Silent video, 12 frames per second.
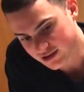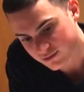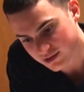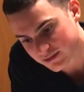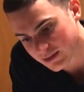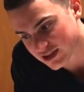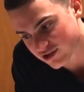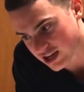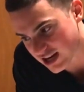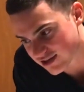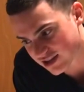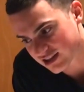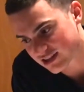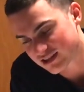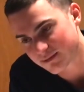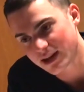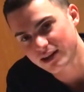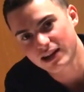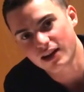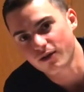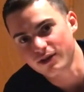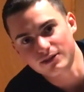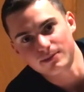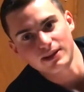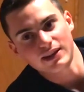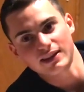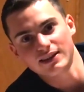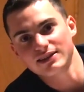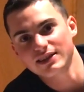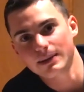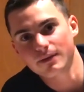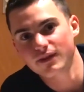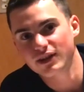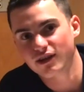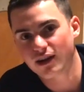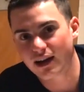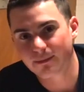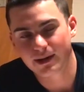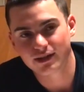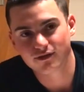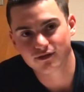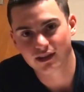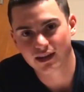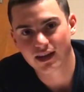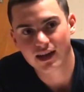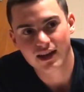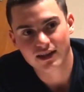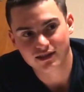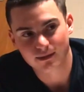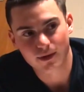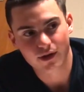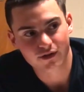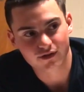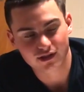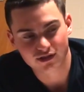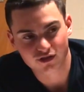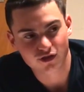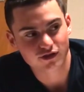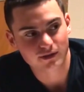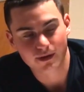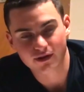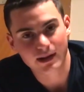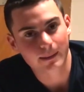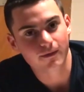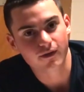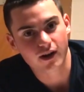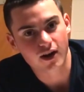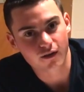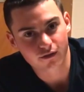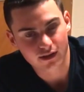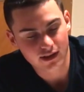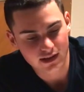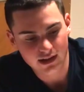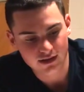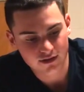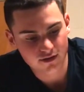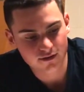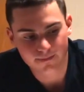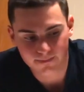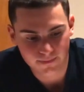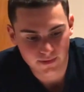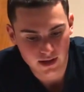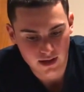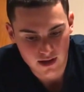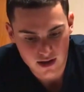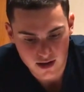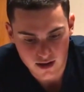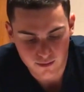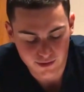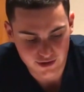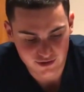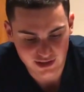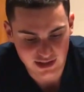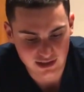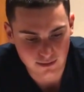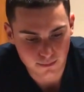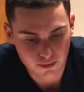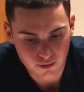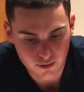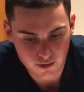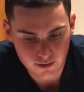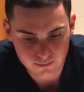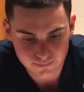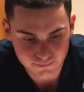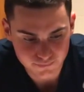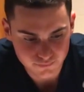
these might change. Like these might not always be like this type of video. I might do like some other type of recovery that I do, whether it's like in the pool,